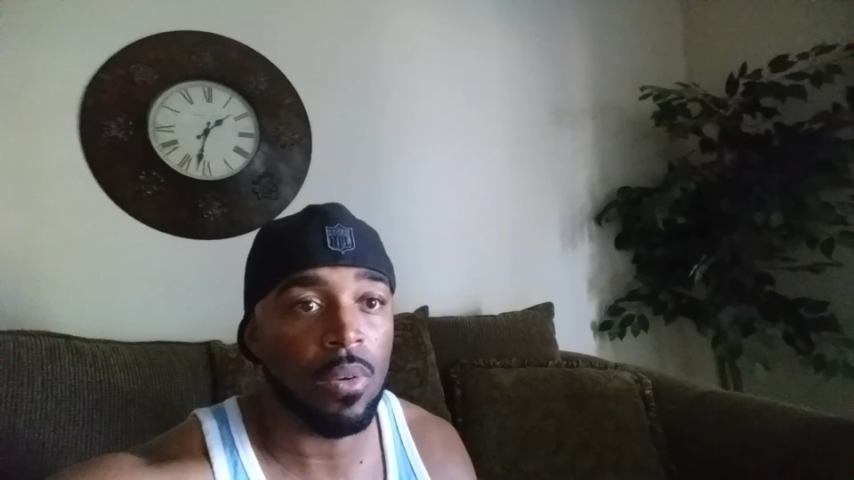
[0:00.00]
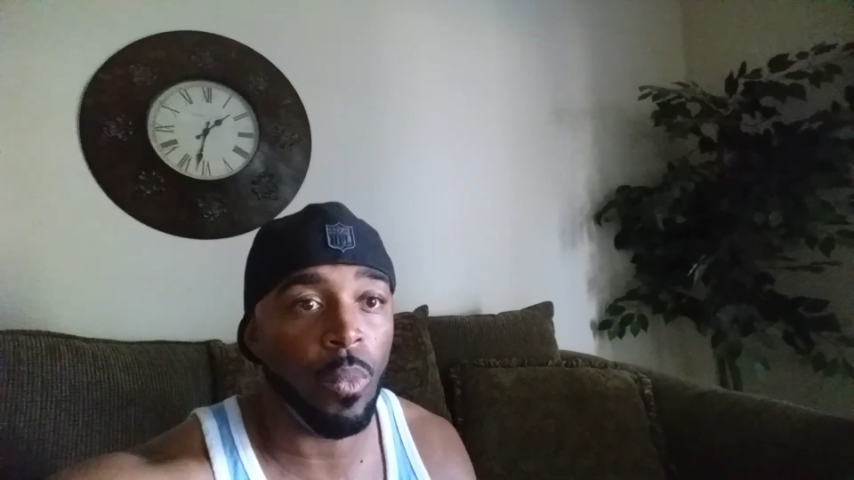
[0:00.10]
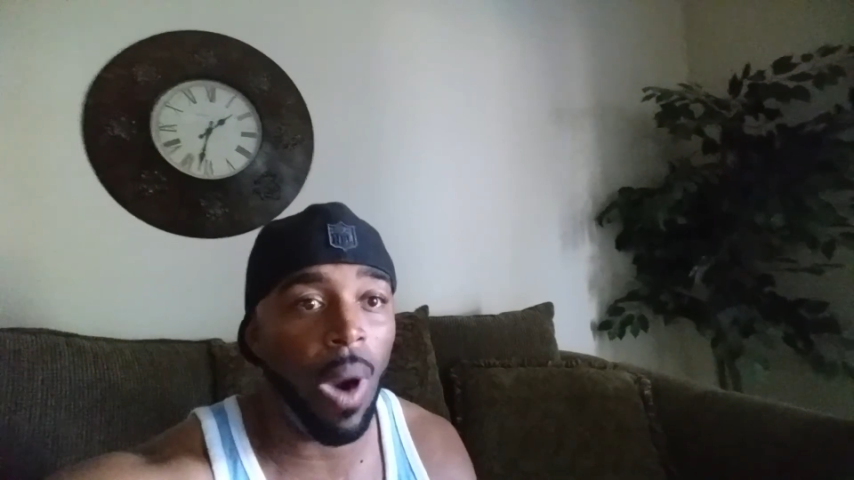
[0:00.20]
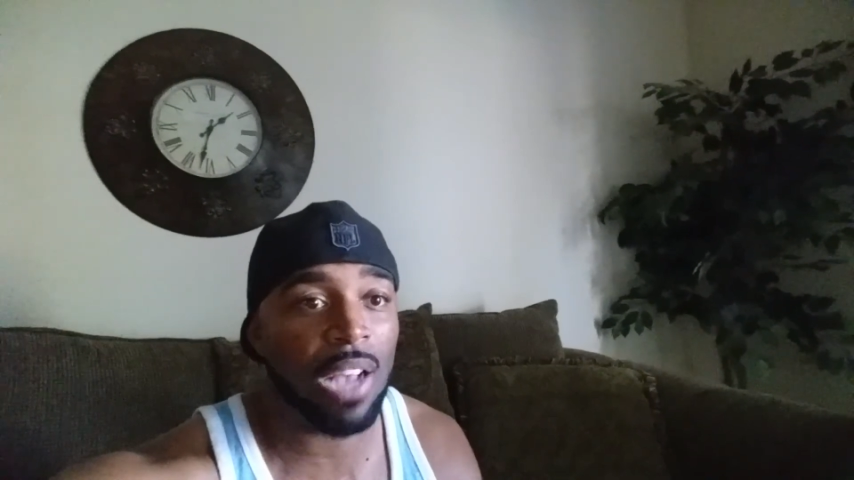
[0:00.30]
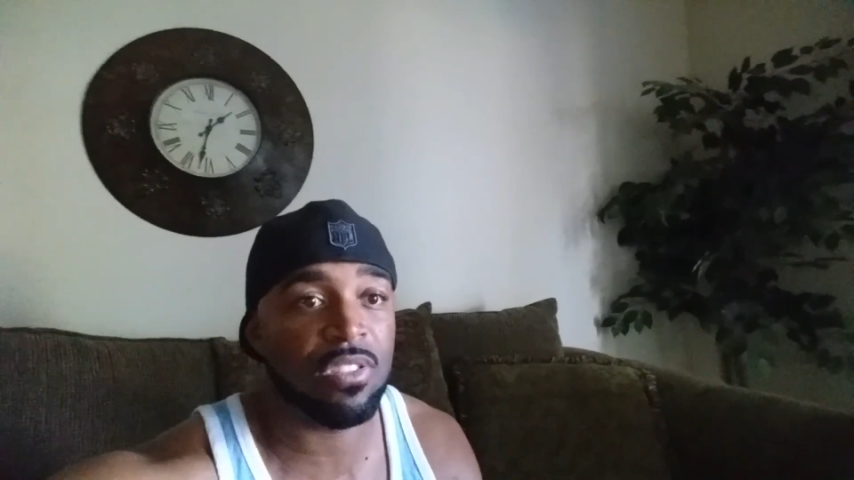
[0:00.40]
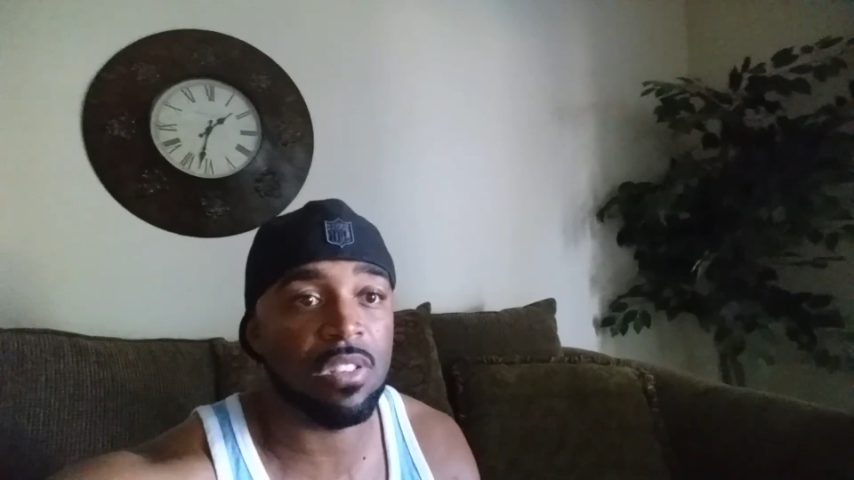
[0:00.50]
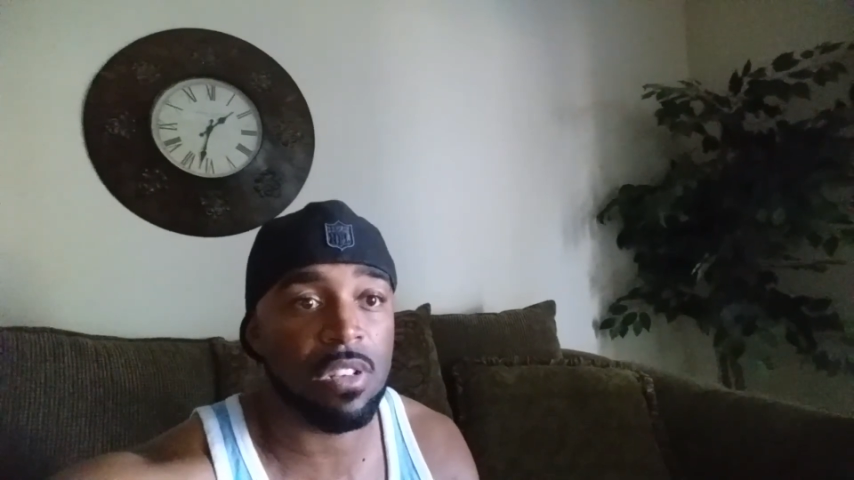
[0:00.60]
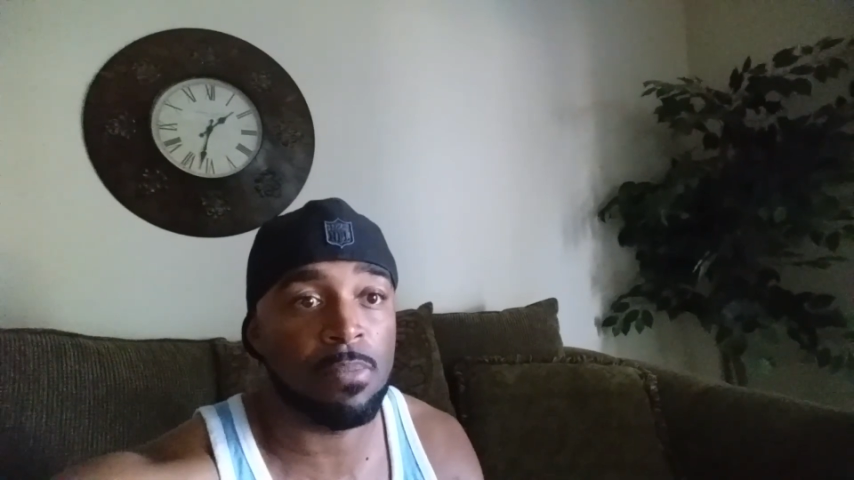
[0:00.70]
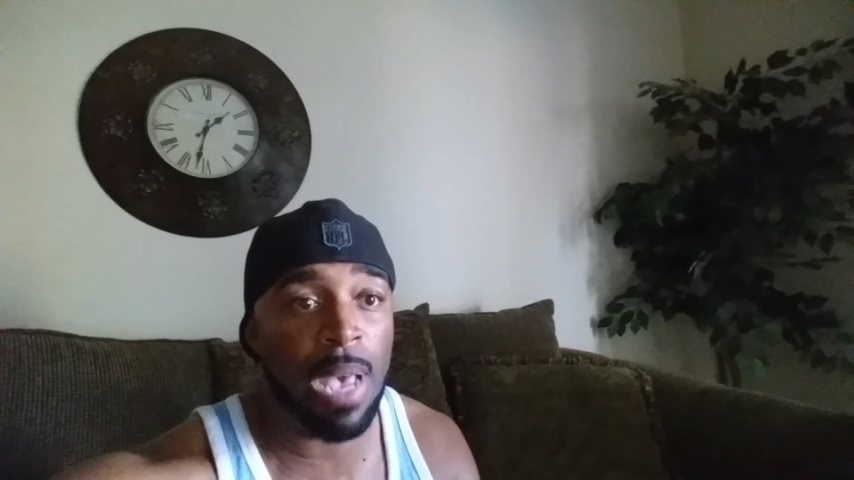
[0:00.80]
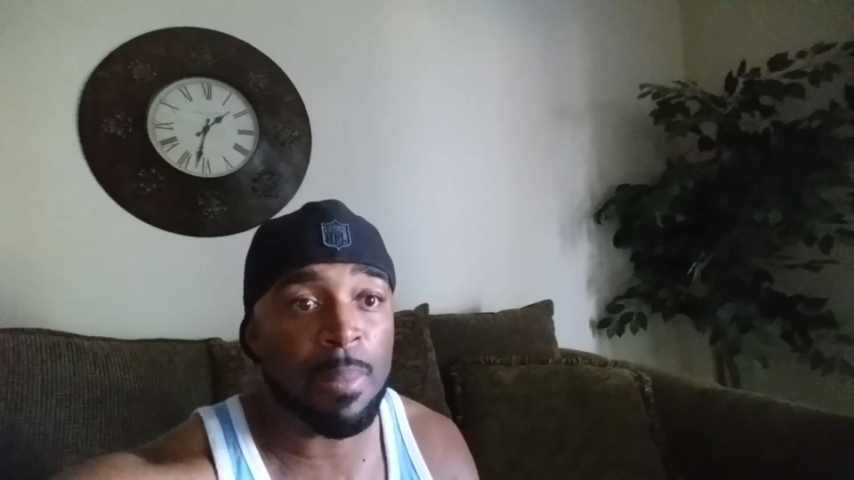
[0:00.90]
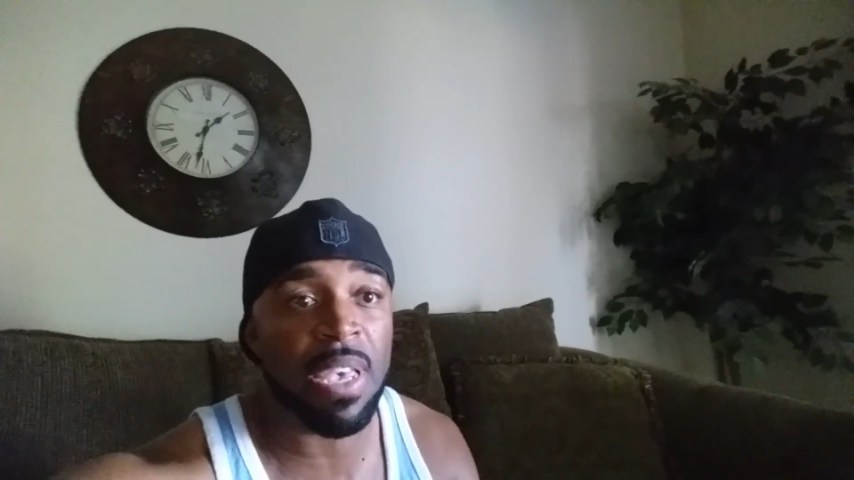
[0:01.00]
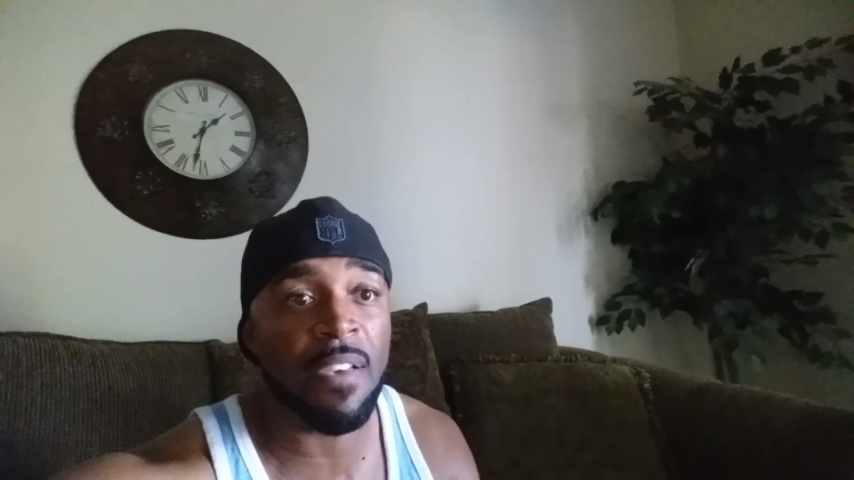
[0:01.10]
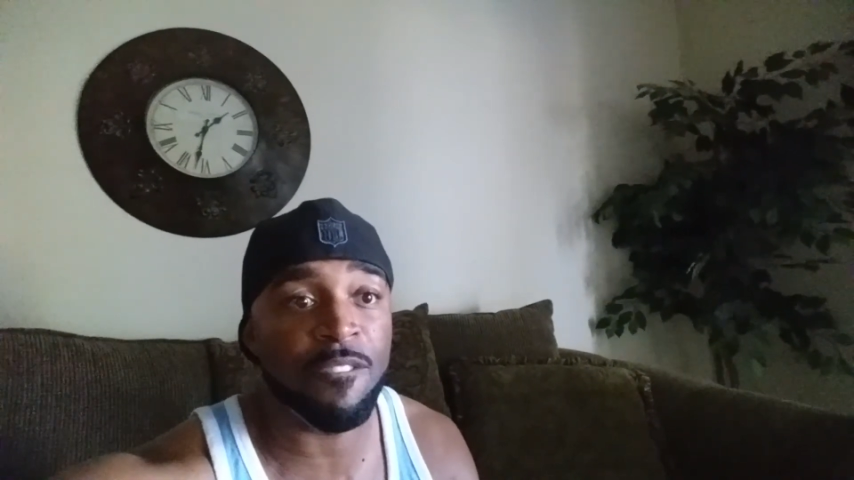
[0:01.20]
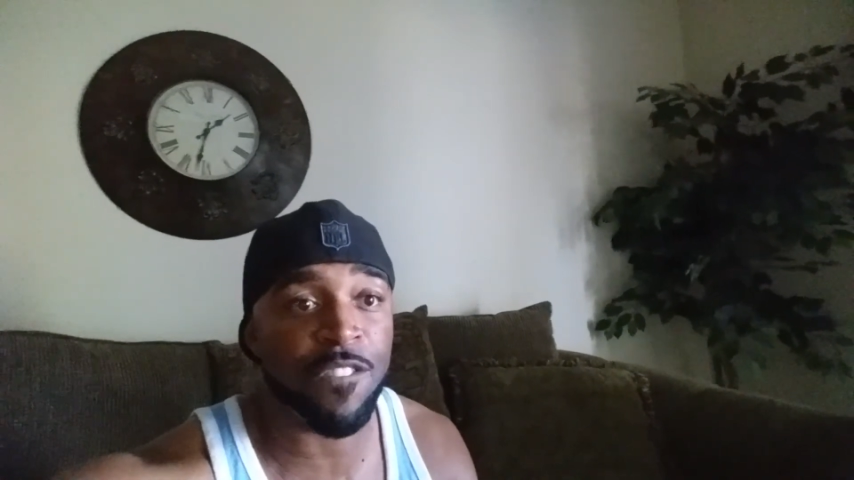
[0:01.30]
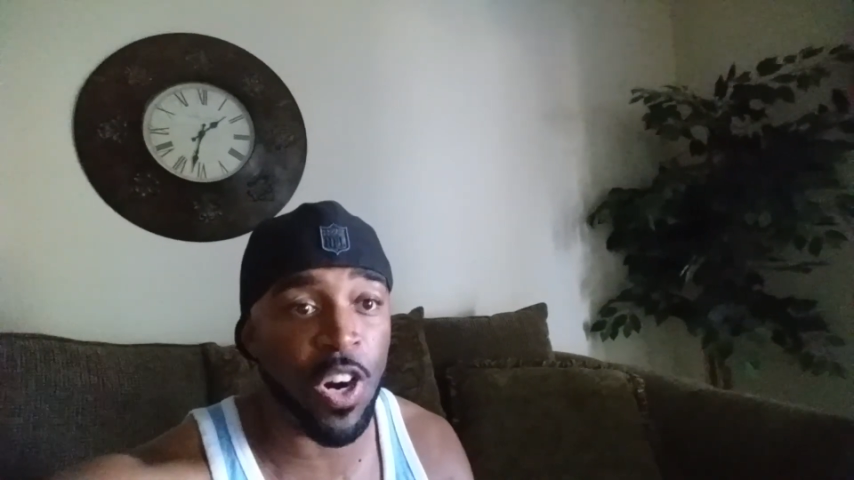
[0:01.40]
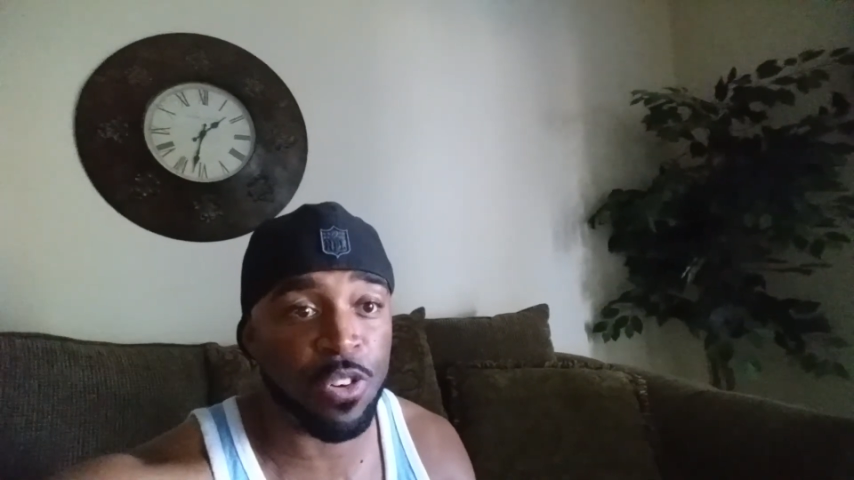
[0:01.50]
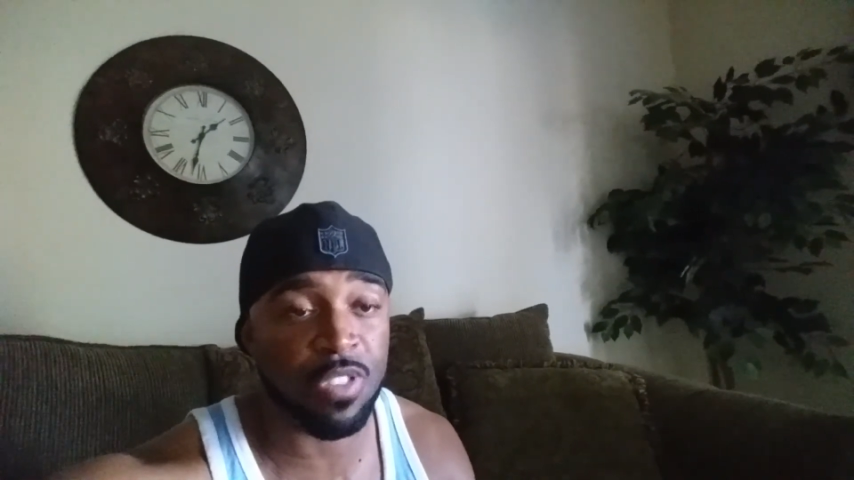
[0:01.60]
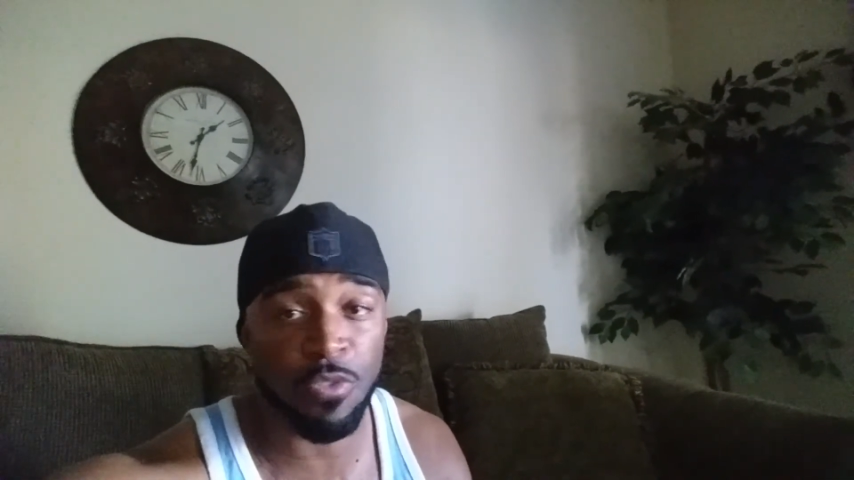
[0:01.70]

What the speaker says: Washington maybe in first.